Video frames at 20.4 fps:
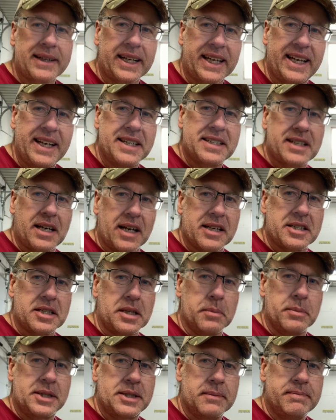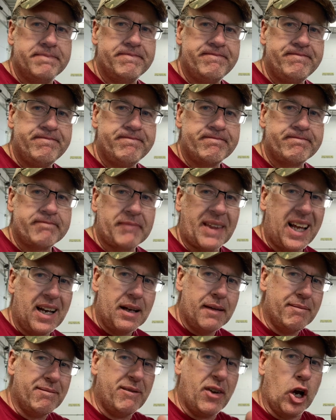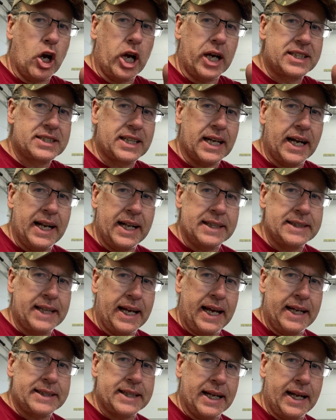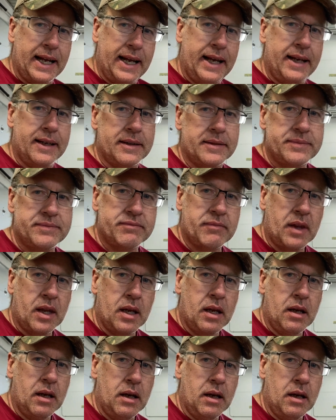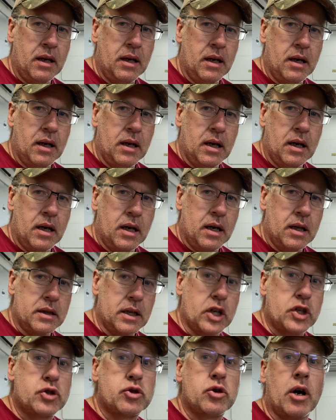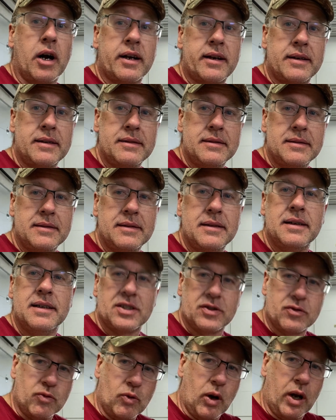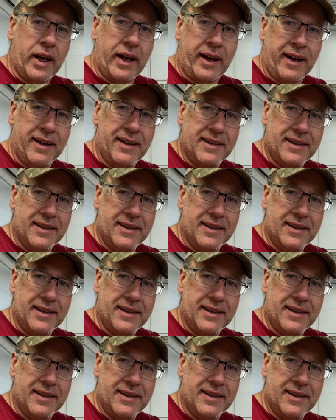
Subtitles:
to Keys Customs. Very exciting day today. The truck is running.